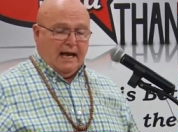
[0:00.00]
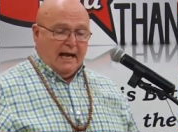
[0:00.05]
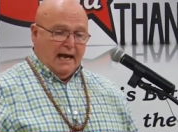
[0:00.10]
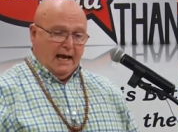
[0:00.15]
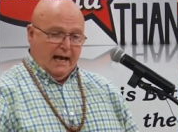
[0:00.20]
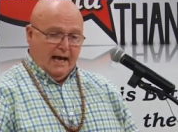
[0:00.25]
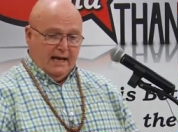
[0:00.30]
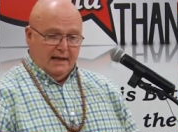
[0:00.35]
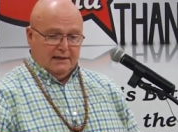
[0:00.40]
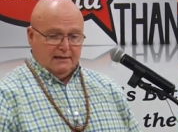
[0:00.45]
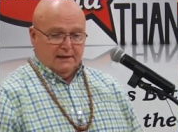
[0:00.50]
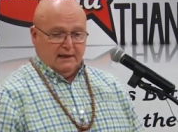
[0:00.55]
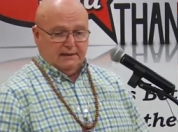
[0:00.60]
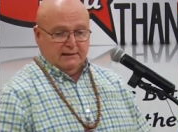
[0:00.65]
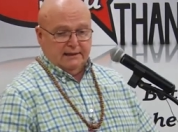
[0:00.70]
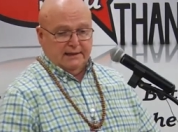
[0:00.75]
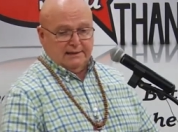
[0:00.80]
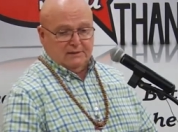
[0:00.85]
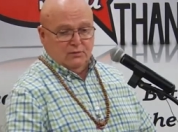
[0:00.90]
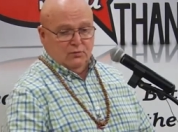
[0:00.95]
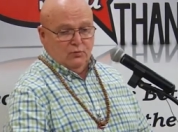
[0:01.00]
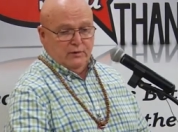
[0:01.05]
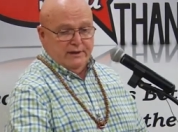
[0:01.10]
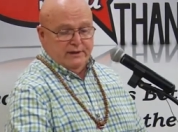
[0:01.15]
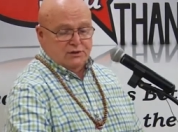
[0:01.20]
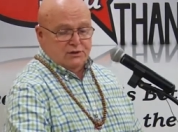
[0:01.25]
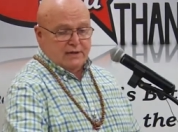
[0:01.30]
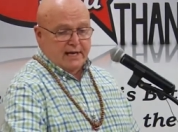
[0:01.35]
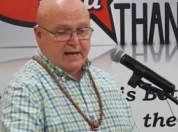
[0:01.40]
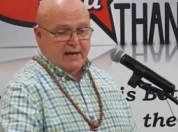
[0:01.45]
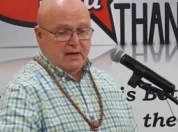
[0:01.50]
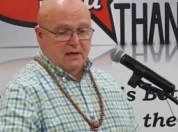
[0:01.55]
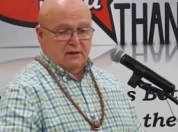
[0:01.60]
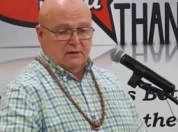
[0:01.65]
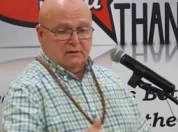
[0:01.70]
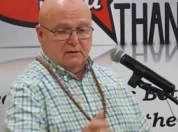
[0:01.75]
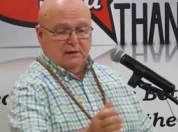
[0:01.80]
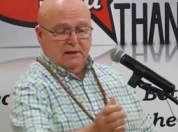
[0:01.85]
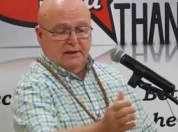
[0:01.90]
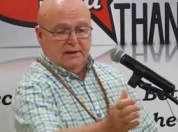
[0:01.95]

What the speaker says: and they let the winch out,